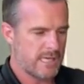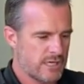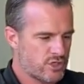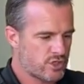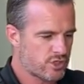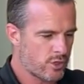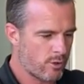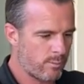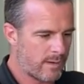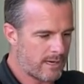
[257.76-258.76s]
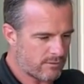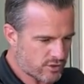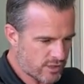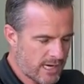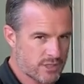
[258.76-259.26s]
is shoulder blade
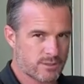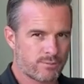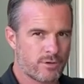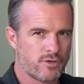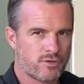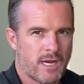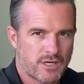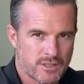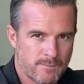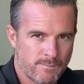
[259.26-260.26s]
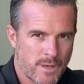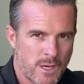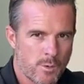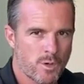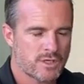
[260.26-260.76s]
retraction, protraction,
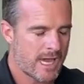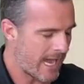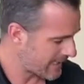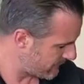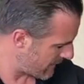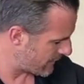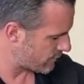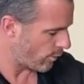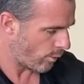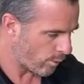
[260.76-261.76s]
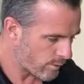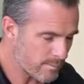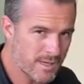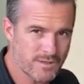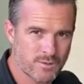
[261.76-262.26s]
which activates all
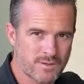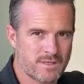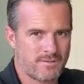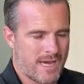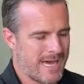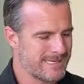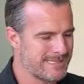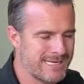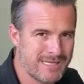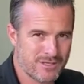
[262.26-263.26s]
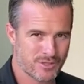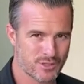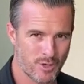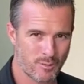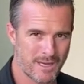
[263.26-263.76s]
your muscles sort of underneath your
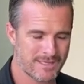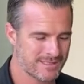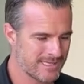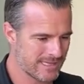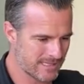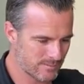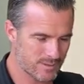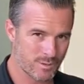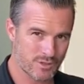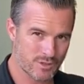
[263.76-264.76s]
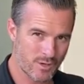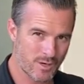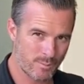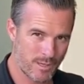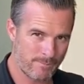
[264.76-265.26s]
shoulder blades to get them switched
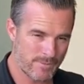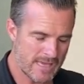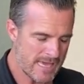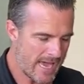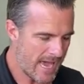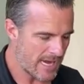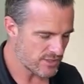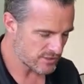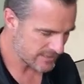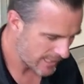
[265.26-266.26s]
on a bit. And it just